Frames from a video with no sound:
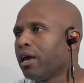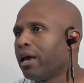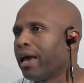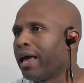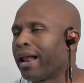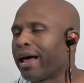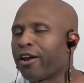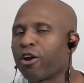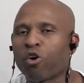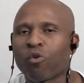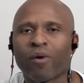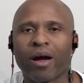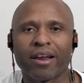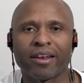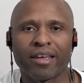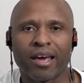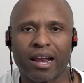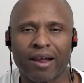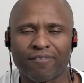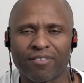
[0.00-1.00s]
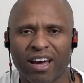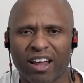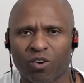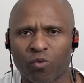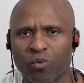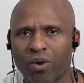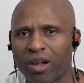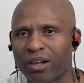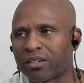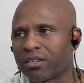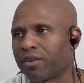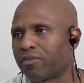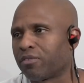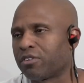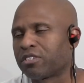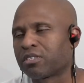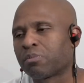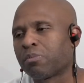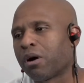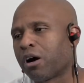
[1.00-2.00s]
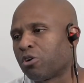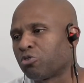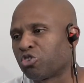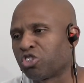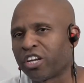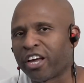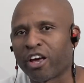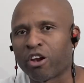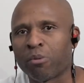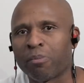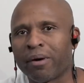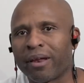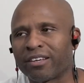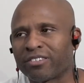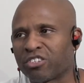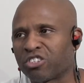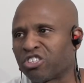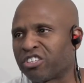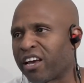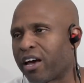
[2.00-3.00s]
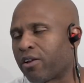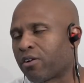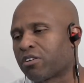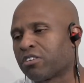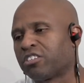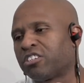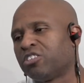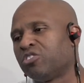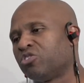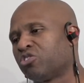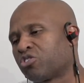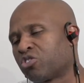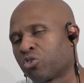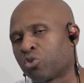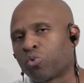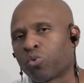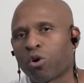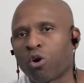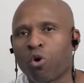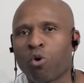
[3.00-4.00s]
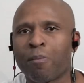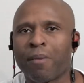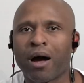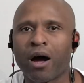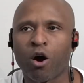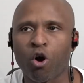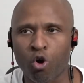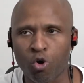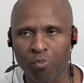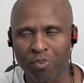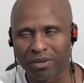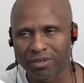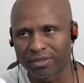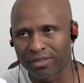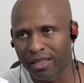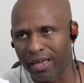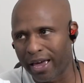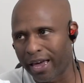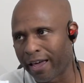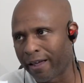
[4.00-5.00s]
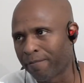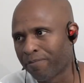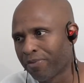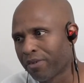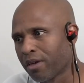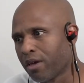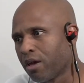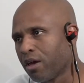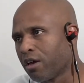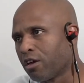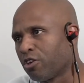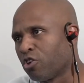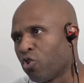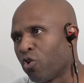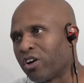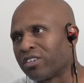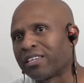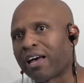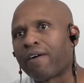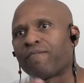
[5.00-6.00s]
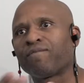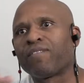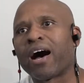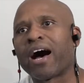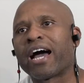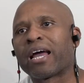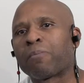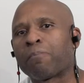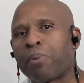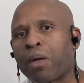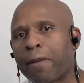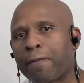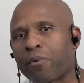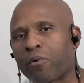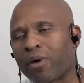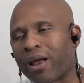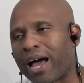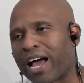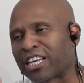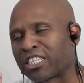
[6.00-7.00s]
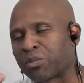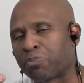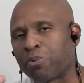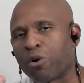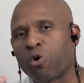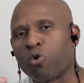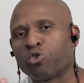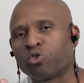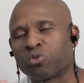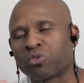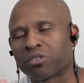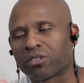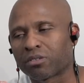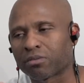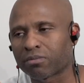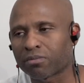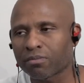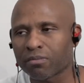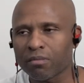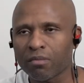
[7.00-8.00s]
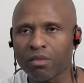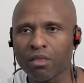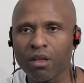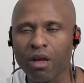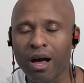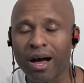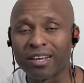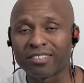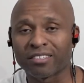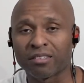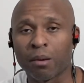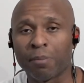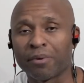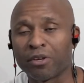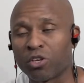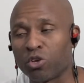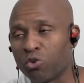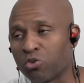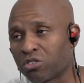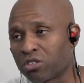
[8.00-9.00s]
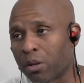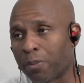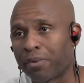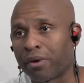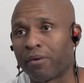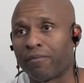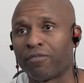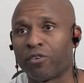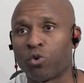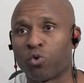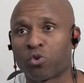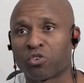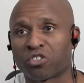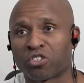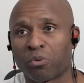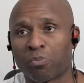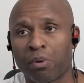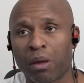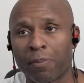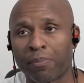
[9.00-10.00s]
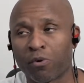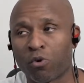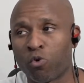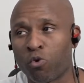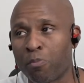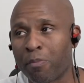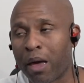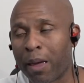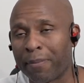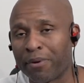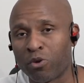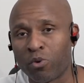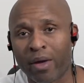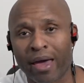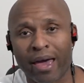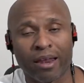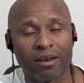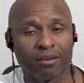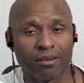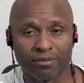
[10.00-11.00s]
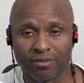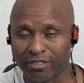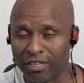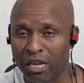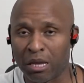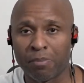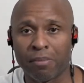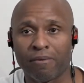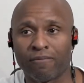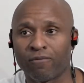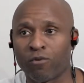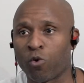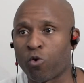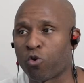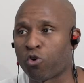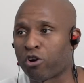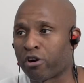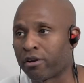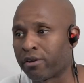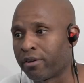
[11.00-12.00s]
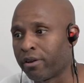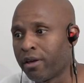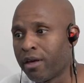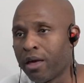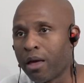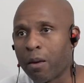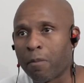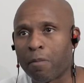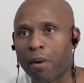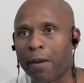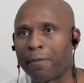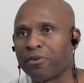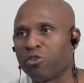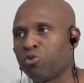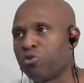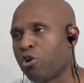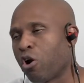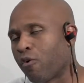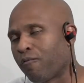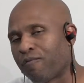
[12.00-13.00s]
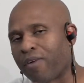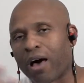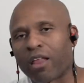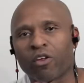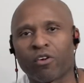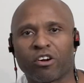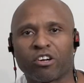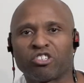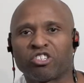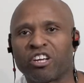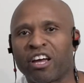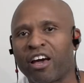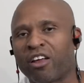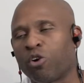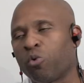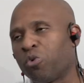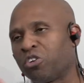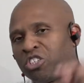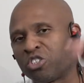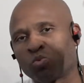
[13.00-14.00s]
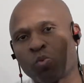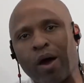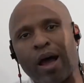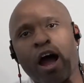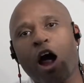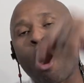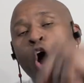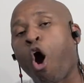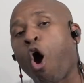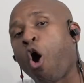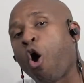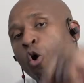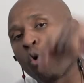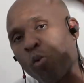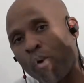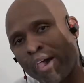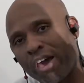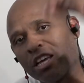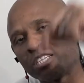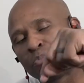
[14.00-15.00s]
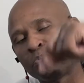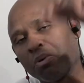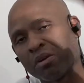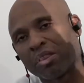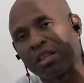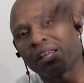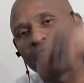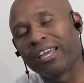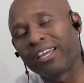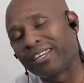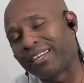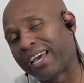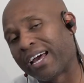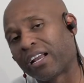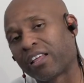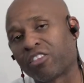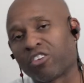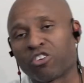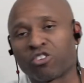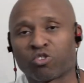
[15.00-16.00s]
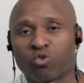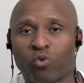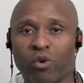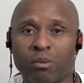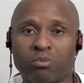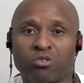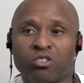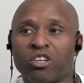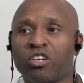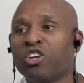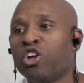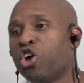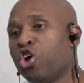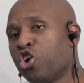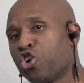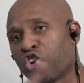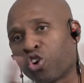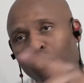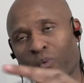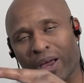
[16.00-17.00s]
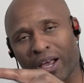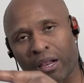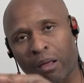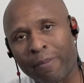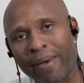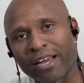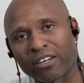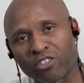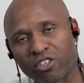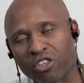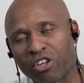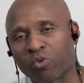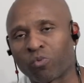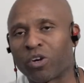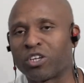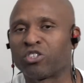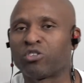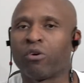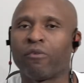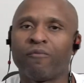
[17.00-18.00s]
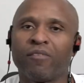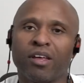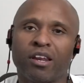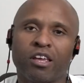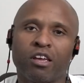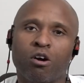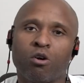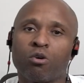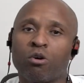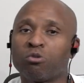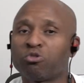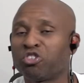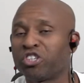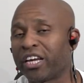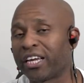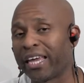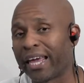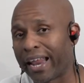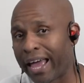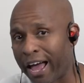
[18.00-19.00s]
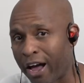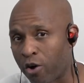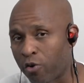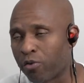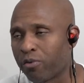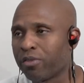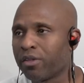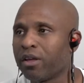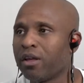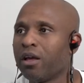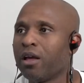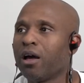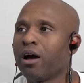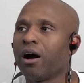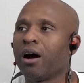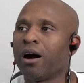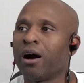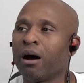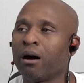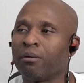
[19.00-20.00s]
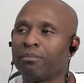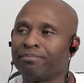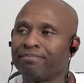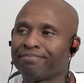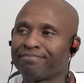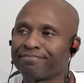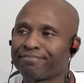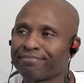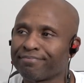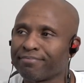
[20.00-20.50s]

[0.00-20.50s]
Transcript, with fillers: and I know right now I've got a relatively small channel, but as the channel continues to grow, my hope is that you know as I find people and I expose uh, some of you, some of the viewers to people who maybe you hadn't seen before, and maybe you go follow their channel, which is why I always put the link down in the description directly back to the original video. Go check it out. Um,